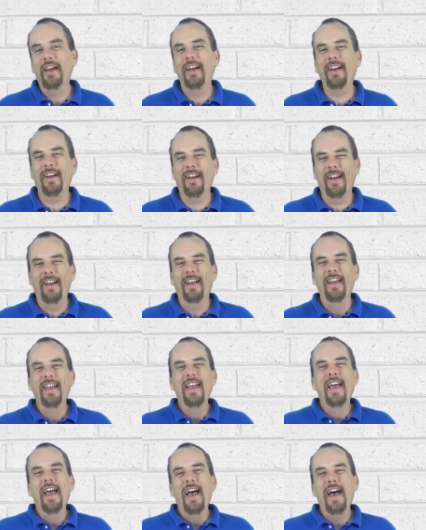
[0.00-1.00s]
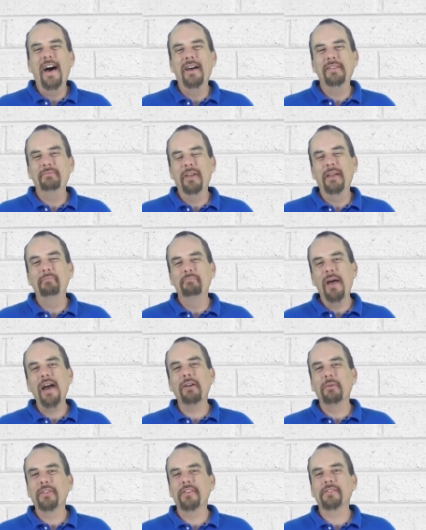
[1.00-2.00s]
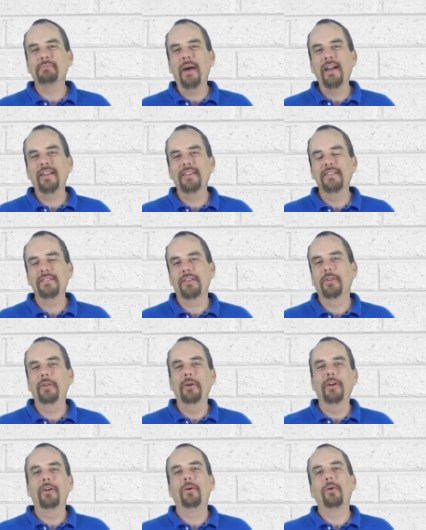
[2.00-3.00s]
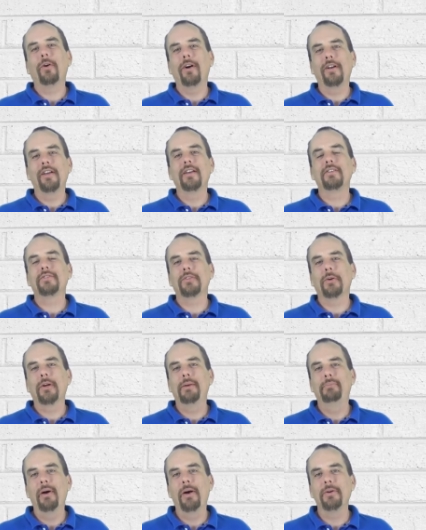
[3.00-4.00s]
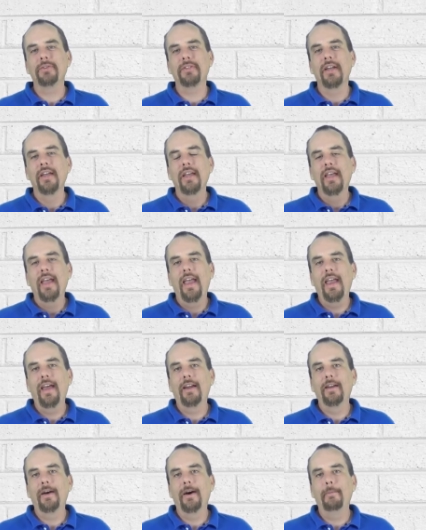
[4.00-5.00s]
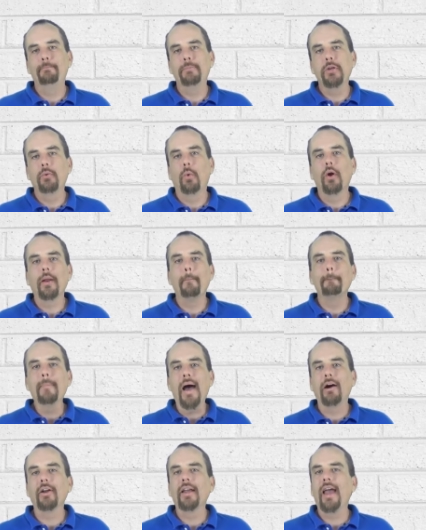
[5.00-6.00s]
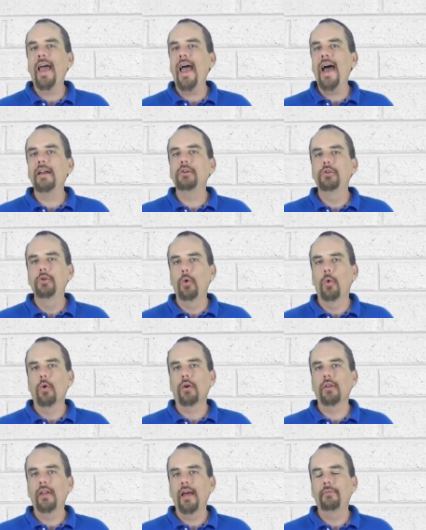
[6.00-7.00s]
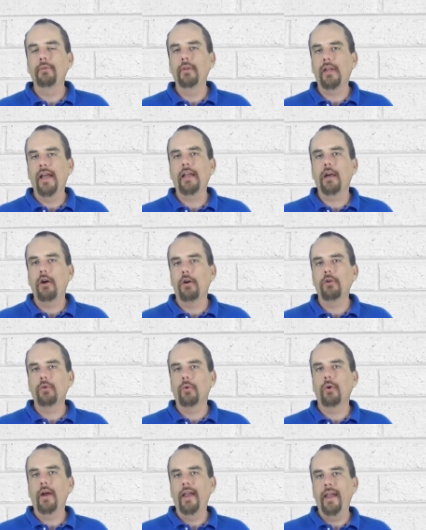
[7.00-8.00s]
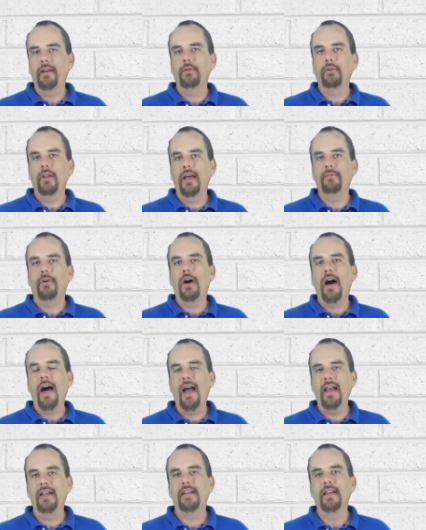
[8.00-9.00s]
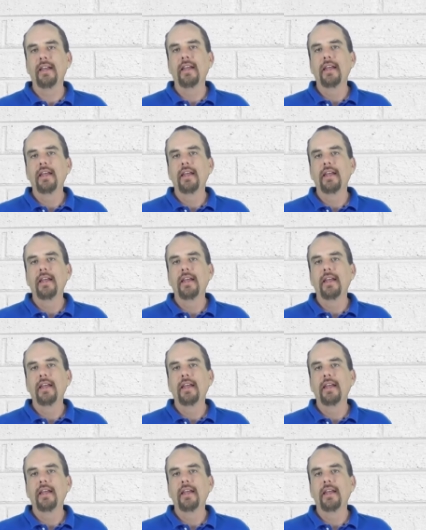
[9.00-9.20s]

here. uh, and mount it with the spike that's included or on a sturdy post. And um, you want to mount it at door level, like car door handle level height.